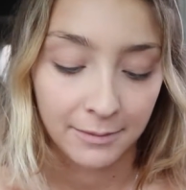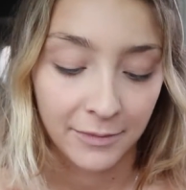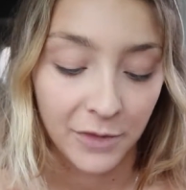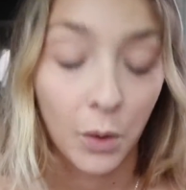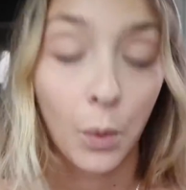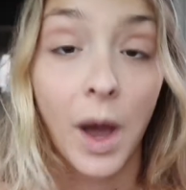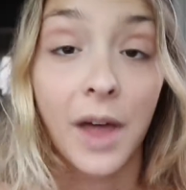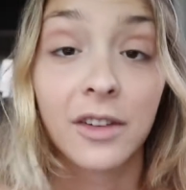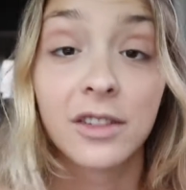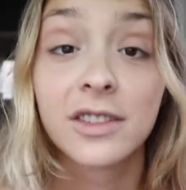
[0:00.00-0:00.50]

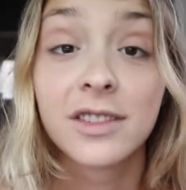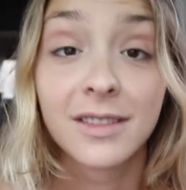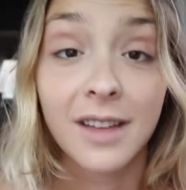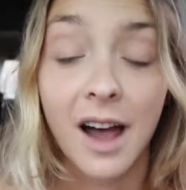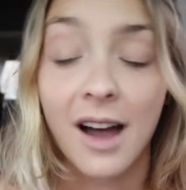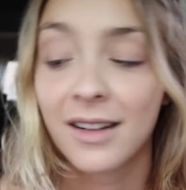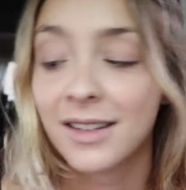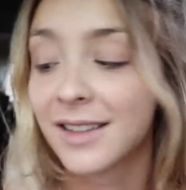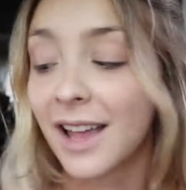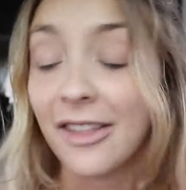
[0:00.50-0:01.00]
the weather
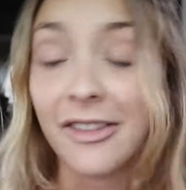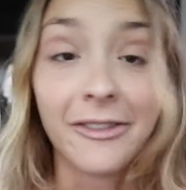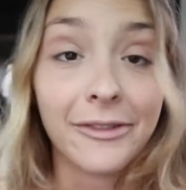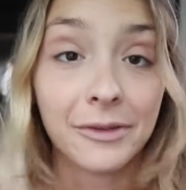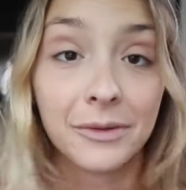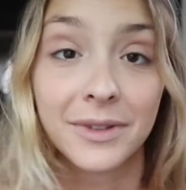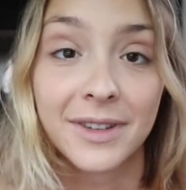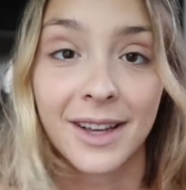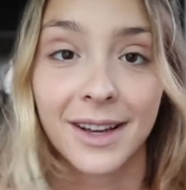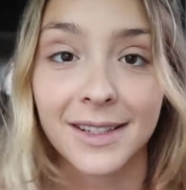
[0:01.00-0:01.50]
sucks and the
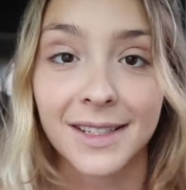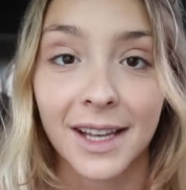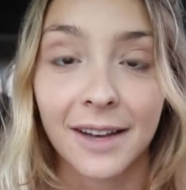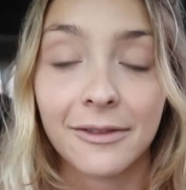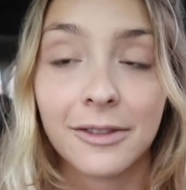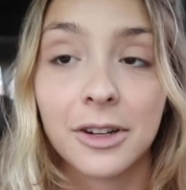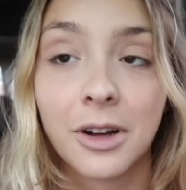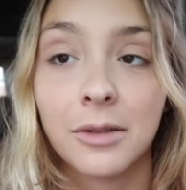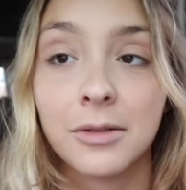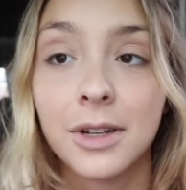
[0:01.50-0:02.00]
food sucks
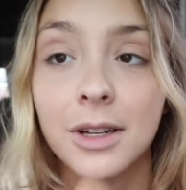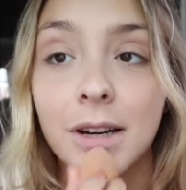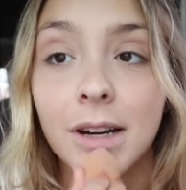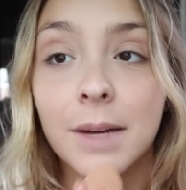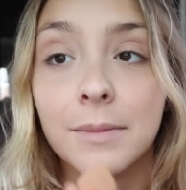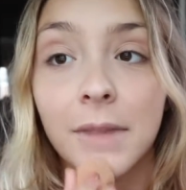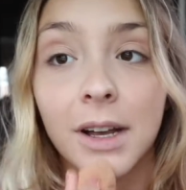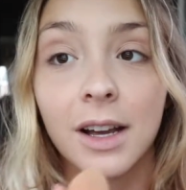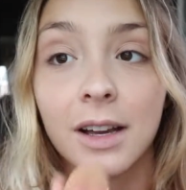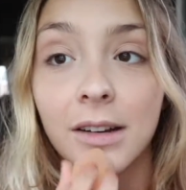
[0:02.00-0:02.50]
at Fredonia,
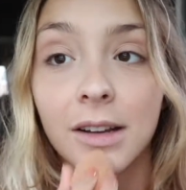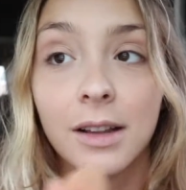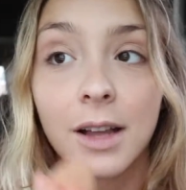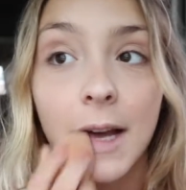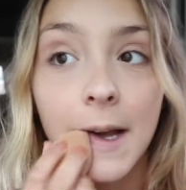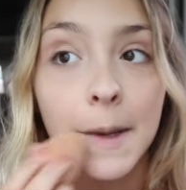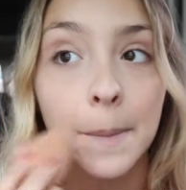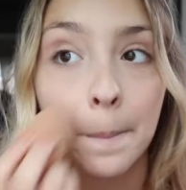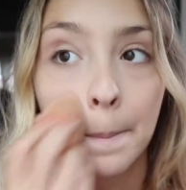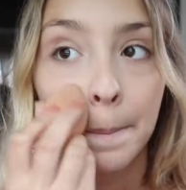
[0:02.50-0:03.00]
I'm not gonna
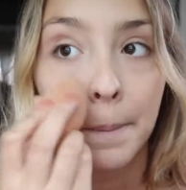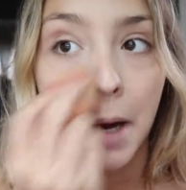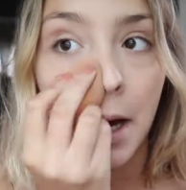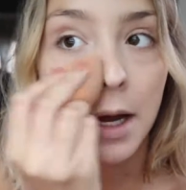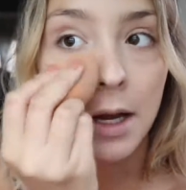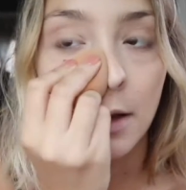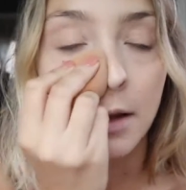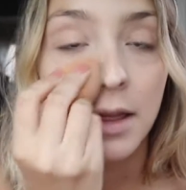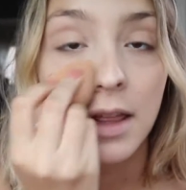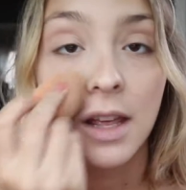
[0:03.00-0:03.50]
lie,
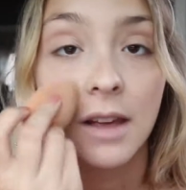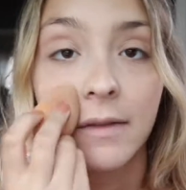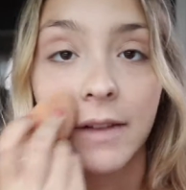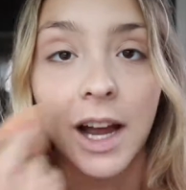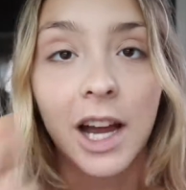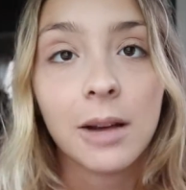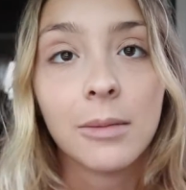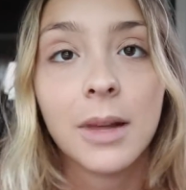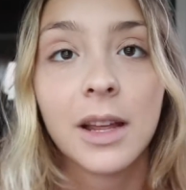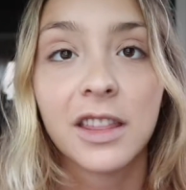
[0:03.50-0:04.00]
but the
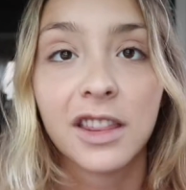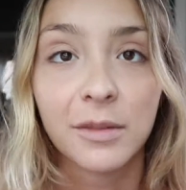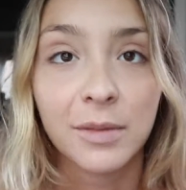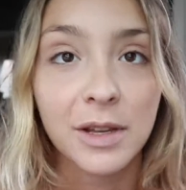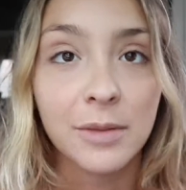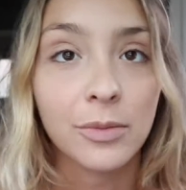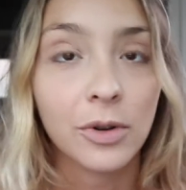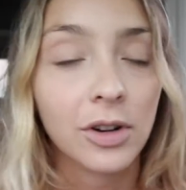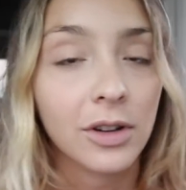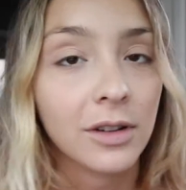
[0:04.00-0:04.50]
environment, the
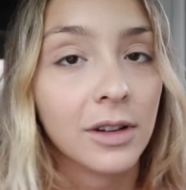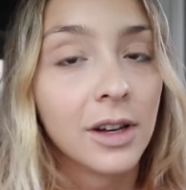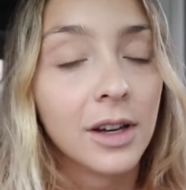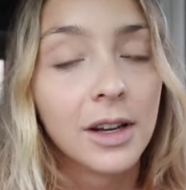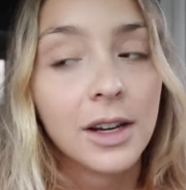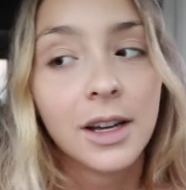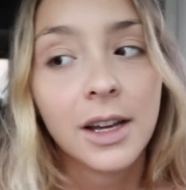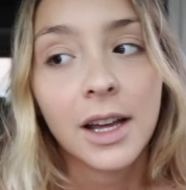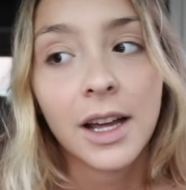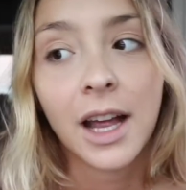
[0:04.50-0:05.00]
people
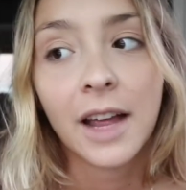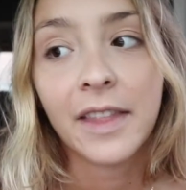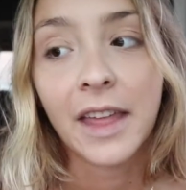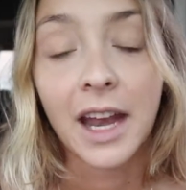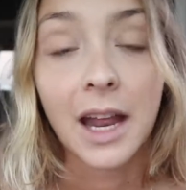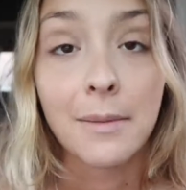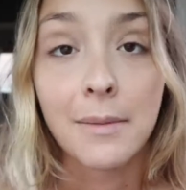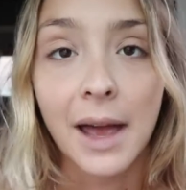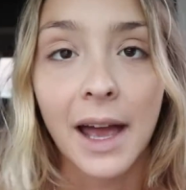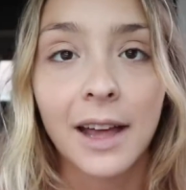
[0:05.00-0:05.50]

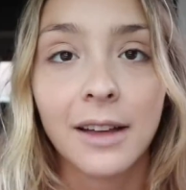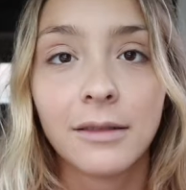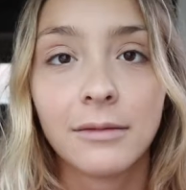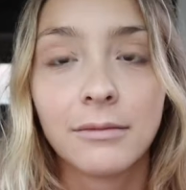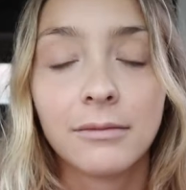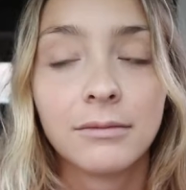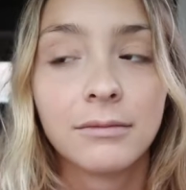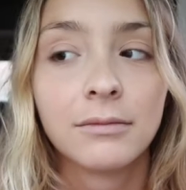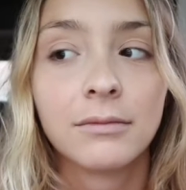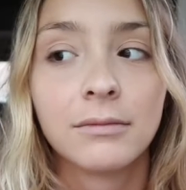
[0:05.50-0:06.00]
that I met,
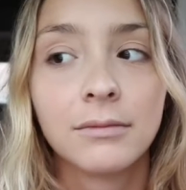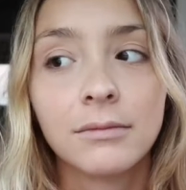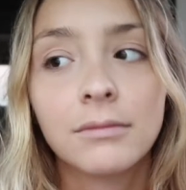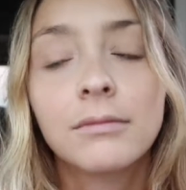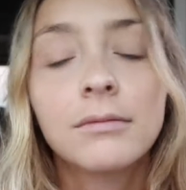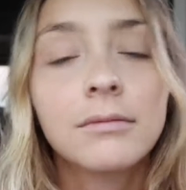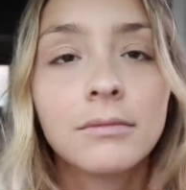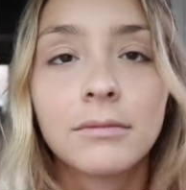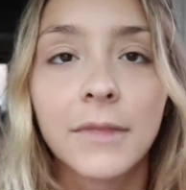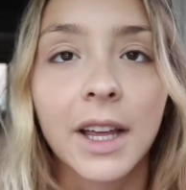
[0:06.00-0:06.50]

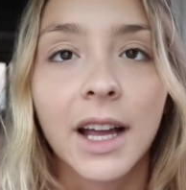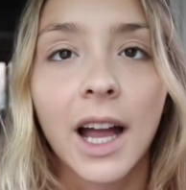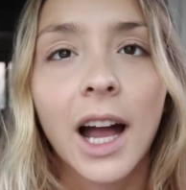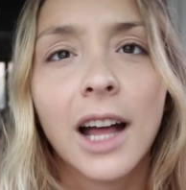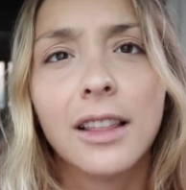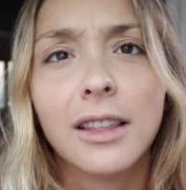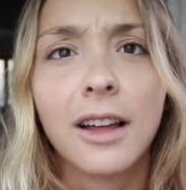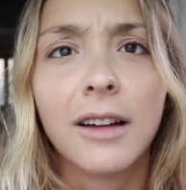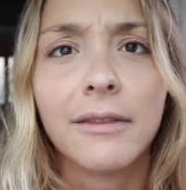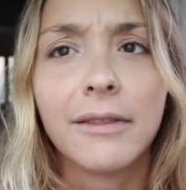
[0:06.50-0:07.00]
like,
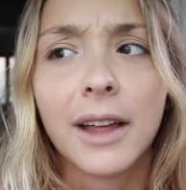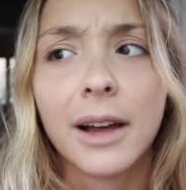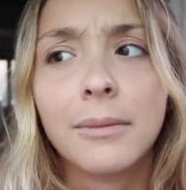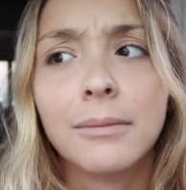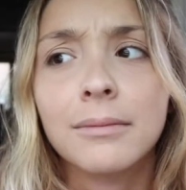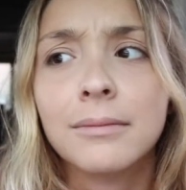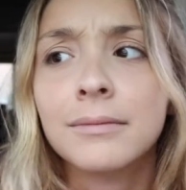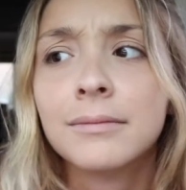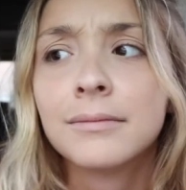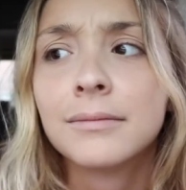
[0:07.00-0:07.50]
I love
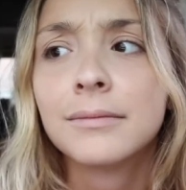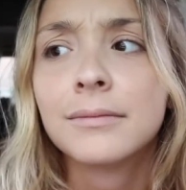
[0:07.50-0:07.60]
them.